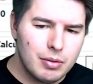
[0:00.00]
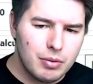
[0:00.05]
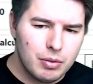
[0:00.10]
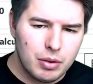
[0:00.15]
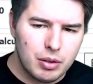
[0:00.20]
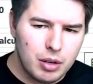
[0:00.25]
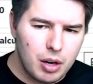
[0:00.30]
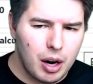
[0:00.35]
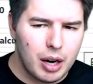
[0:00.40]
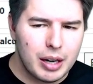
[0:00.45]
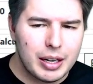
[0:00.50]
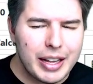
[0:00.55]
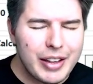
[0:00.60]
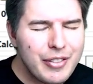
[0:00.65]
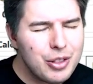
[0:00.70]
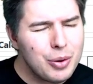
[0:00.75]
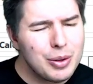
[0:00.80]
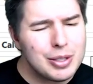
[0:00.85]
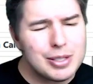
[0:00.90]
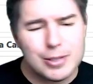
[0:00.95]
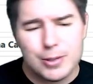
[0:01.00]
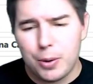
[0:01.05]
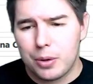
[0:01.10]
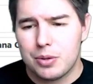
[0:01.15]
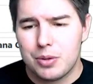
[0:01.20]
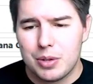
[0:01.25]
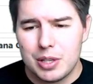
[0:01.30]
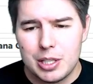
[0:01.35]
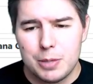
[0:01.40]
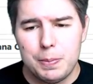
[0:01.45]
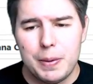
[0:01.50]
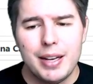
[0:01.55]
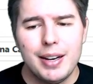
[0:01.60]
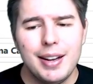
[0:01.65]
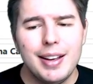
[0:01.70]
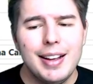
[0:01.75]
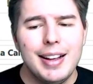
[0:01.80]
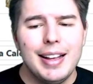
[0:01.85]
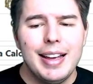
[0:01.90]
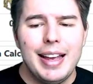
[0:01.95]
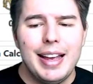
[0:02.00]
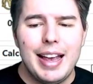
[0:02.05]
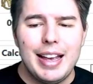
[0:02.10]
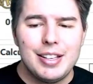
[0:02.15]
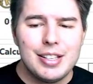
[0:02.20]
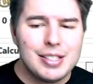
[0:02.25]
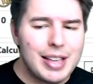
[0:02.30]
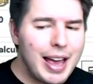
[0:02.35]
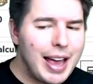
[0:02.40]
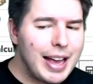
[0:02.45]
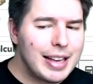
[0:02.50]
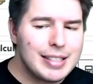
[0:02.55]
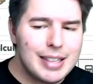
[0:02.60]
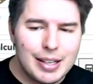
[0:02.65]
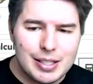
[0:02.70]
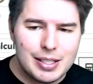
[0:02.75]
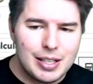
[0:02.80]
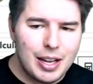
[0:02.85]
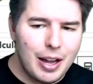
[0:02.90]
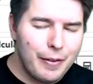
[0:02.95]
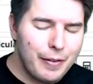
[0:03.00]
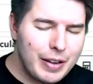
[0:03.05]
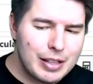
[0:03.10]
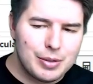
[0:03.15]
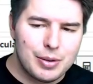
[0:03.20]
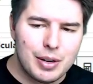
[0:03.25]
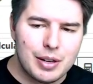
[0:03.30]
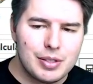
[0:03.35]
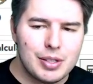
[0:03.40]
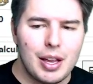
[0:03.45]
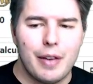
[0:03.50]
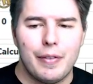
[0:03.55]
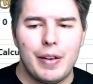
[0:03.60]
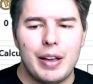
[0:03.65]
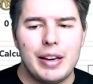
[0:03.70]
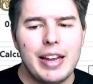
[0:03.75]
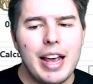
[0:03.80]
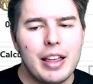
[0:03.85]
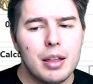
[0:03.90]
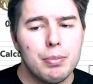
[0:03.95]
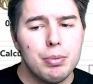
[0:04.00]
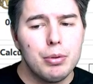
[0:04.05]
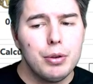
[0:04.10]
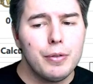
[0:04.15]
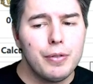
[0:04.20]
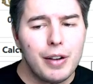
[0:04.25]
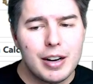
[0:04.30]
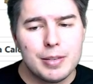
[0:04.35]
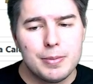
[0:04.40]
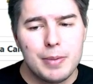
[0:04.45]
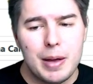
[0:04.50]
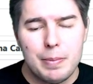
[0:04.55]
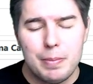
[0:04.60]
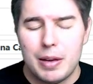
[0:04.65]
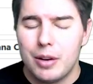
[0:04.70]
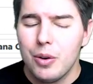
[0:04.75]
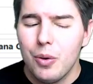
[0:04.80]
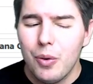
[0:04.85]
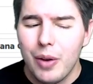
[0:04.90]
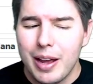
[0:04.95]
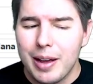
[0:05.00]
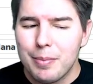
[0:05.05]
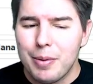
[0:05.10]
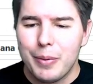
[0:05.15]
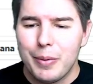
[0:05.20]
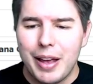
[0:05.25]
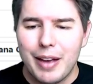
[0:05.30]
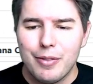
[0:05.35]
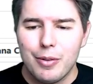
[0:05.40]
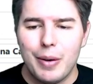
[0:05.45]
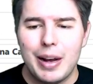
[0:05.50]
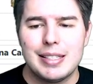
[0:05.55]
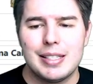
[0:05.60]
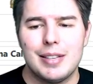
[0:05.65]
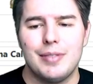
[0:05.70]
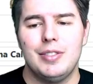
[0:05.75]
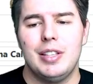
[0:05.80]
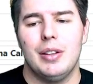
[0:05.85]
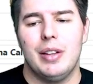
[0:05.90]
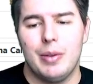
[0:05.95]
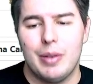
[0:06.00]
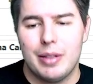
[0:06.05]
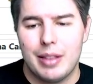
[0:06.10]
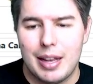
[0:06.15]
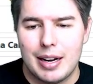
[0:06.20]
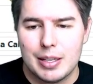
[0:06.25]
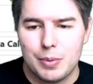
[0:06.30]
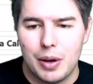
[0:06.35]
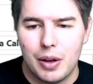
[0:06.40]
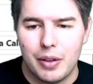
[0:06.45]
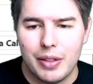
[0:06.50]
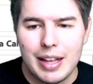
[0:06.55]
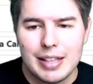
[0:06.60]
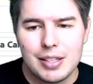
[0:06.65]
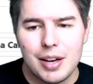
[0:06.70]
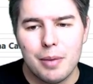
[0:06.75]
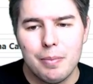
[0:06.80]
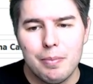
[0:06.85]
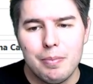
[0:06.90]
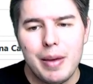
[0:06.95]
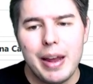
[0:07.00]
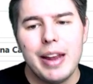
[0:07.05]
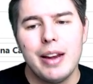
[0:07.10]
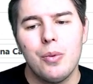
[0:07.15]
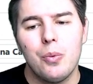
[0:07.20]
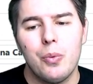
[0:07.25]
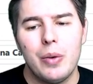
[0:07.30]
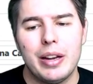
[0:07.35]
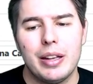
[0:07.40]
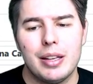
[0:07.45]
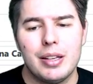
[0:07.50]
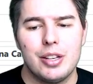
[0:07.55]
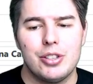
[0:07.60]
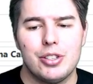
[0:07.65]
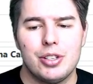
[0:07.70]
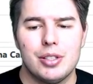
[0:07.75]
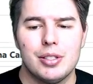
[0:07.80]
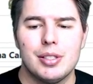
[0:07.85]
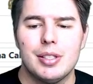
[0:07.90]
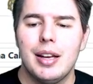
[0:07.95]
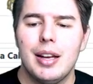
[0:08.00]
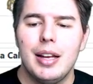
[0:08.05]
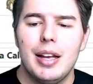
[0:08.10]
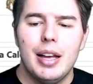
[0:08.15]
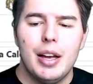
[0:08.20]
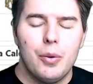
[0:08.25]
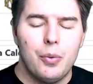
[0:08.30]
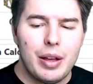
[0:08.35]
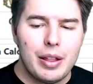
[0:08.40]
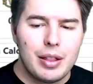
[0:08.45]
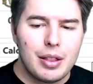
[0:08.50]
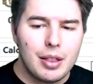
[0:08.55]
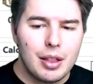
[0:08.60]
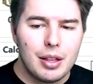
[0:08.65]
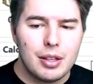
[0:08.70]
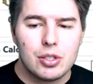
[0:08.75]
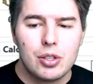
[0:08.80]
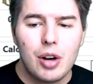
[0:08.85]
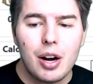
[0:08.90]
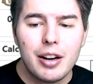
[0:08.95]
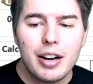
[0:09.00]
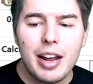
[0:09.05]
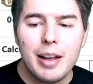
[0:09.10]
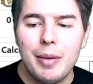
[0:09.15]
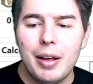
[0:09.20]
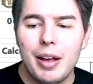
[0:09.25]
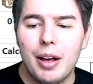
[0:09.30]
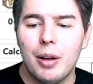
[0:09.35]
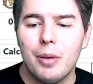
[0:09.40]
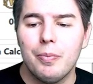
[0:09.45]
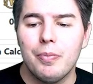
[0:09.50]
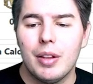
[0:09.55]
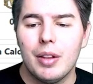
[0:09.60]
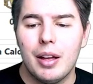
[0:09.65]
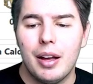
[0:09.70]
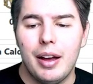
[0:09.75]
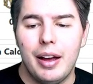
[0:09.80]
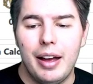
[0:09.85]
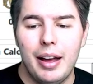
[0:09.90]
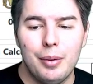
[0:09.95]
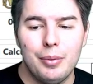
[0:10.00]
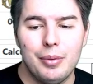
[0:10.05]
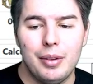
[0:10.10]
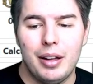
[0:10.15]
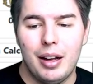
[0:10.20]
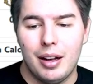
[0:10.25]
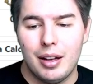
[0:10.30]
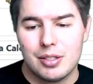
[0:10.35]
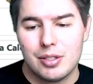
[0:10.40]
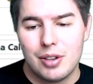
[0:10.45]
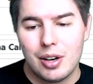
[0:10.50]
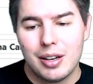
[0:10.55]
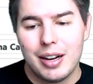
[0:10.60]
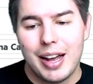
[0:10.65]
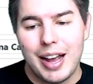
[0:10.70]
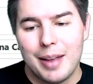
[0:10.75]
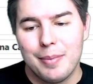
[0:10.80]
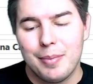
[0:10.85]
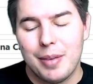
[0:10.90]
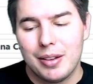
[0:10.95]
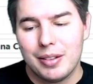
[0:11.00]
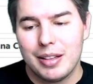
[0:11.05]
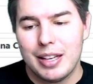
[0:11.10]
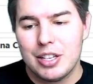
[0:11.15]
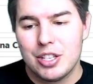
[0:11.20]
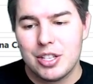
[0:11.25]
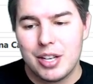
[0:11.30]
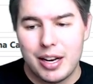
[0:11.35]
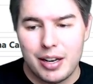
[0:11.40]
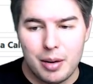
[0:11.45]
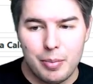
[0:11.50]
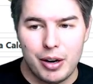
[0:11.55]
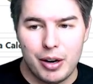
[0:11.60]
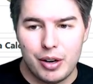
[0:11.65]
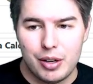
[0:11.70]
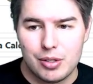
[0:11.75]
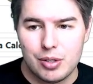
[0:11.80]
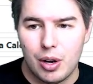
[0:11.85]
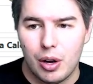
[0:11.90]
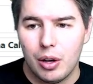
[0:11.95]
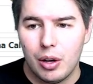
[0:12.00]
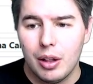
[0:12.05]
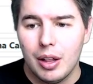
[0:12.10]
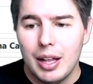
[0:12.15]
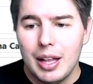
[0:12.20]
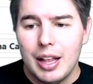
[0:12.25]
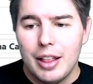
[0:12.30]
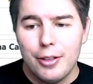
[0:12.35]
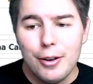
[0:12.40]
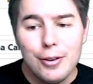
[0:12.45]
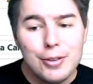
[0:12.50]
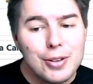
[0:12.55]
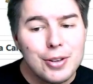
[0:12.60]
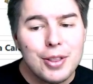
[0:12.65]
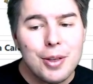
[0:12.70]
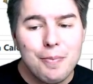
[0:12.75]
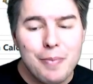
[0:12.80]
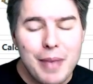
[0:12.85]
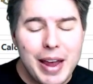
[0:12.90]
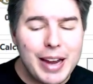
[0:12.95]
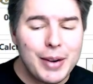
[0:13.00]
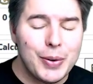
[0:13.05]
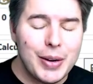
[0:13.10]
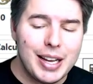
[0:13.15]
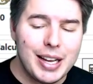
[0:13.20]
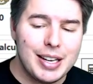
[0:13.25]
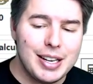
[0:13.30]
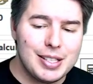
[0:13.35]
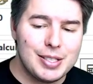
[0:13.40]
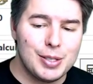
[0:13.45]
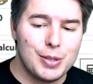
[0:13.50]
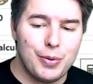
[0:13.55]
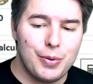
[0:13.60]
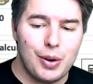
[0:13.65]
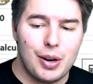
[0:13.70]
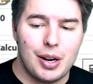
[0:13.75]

card. Even though it's sorcery speed, it just exiles stuff and gets rid of stuff. And yeah, the blue flyers might be annoying, but we have ways of dealing with that as well. And that's our main win conditions with Starnheim Starnheim Unleashed, and Emisizzle Call. Those are the main win conditions for our